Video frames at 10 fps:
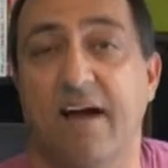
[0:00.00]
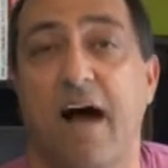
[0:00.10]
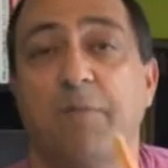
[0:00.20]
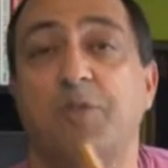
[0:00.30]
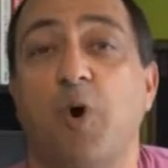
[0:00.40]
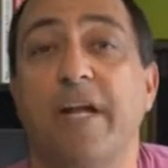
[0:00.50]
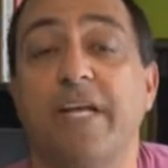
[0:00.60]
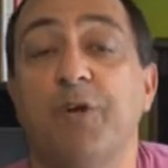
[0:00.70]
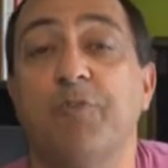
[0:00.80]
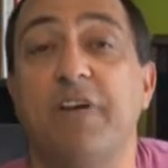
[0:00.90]
I'm
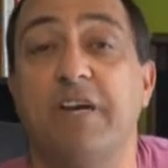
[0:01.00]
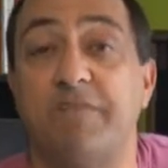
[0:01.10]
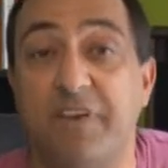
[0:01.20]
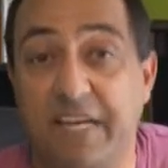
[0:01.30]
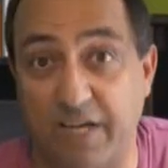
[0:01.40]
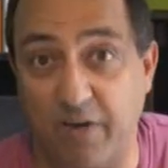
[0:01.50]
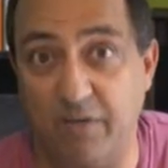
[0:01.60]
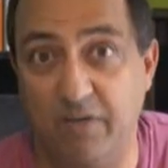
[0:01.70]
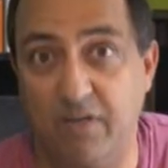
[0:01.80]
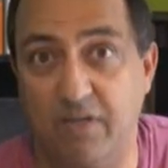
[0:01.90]
joining you via video
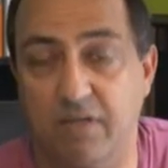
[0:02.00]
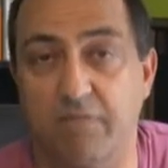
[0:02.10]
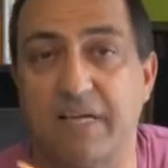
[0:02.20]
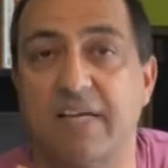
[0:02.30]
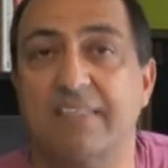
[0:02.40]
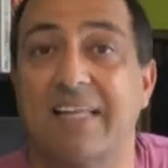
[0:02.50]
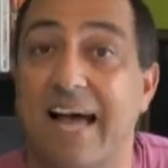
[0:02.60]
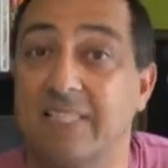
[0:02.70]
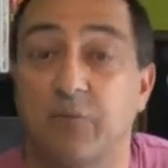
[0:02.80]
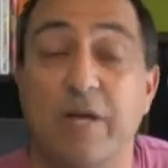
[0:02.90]
because
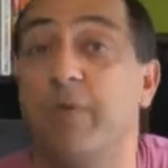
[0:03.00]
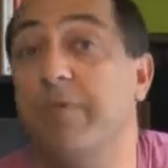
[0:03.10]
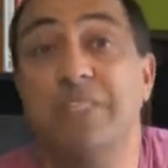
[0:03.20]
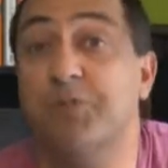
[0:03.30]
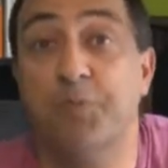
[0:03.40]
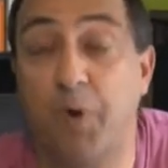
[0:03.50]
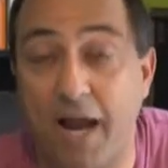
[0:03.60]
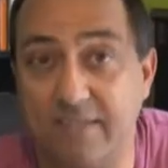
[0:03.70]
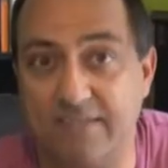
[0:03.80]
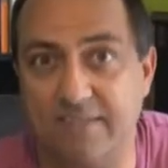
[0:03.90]
last week we missed 2
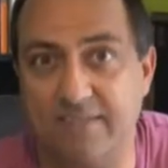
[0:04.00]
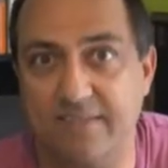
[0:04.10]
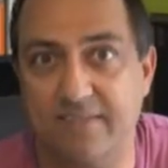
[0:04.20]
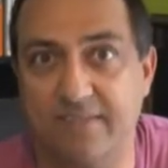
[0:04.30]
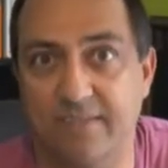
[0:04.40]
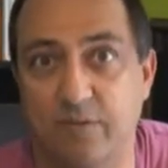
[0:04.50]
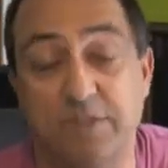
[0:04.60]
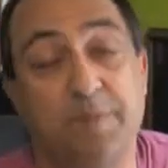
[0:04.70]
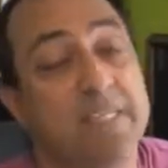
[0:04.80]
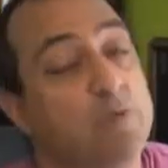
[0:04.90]
practices,
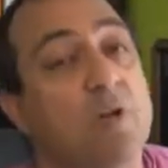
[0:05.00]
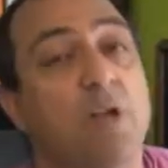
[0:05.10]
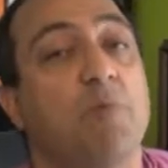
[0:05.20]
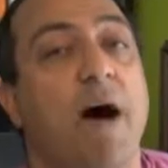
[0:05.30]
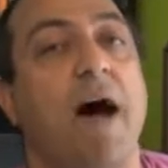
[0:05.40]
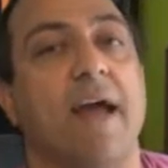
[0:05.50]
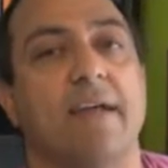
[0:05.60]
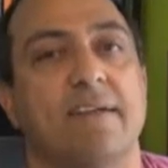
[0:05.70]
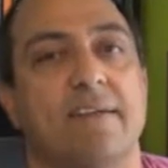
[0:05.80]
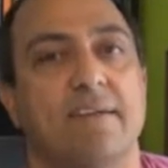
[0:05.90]
which means we're a little behind.
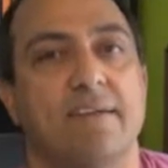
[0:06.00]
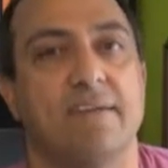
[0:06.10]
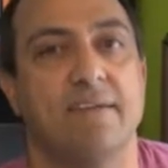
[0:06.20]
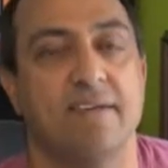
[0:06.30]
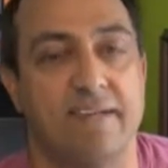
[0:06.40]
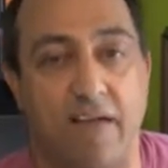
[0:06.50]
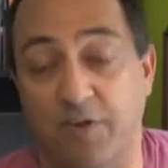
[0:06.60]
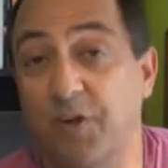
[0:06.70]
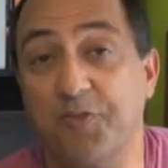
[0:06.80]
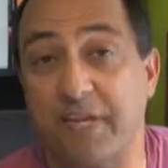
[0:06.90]
Now the
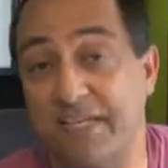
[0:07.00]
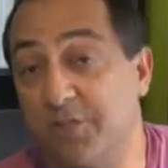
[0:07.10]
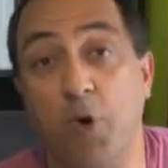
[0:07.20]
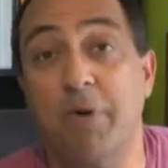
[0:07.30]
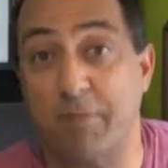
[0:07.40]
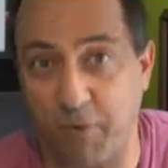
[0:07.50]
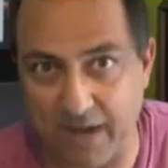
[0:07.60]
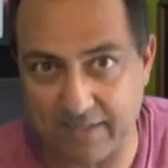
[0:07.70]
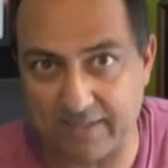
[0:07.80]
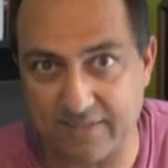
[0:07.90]
good thing is nobody
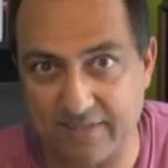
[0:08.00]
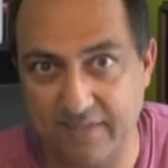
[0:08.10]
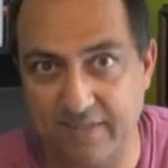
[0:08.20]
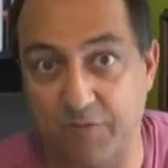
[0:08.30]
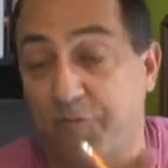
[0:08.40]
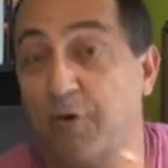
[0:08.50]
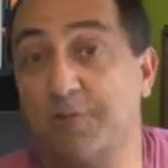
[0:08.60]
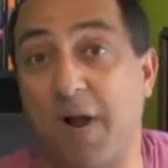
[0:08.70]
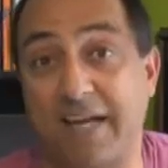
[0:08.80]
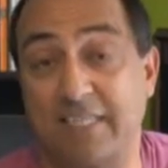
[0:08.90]
practiced. The first
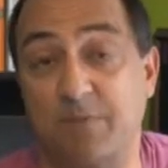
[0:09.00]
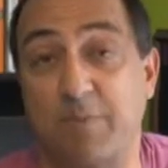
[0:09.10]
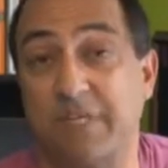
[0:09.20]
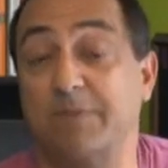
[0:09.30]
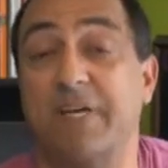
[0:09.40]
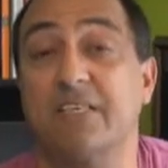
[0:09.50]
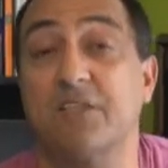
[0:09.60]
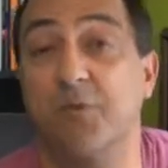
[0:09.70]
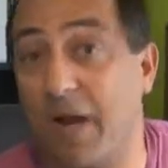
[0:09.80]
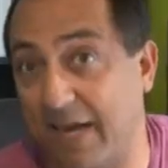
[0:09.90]
practice we missed because
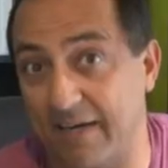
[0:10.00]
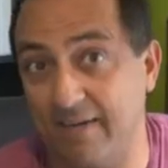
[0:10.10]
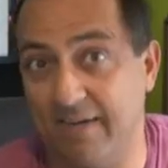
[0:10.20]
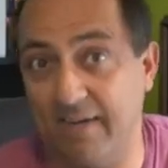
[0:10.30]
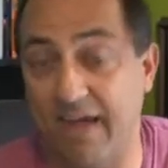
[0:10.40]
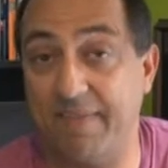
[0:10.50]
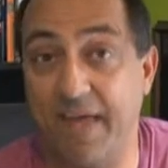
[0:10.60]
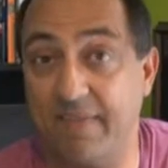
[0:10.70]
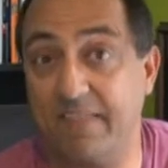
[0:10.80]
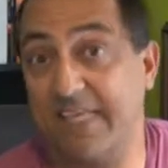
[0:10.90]
of the rain, and
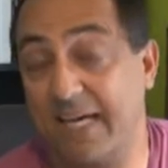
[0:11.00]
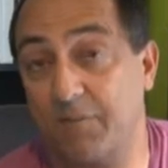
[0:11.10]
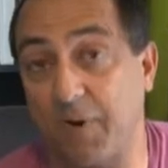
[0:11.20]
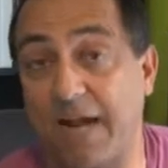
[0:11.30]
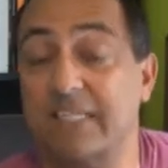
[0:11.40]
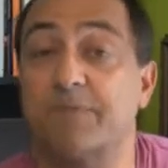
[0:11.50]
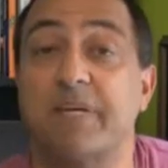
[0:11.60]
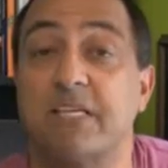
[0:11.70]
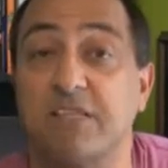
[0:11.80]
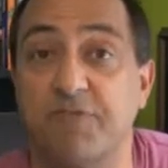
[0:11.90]
then the second practice
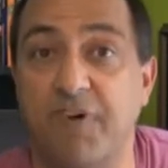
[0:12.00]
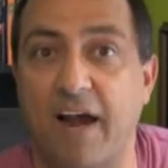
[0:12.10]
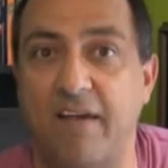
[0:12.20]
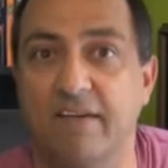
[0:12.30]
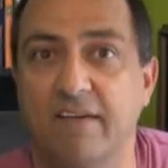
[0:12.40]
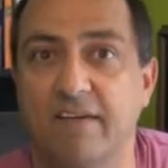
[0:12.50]
because of the fire.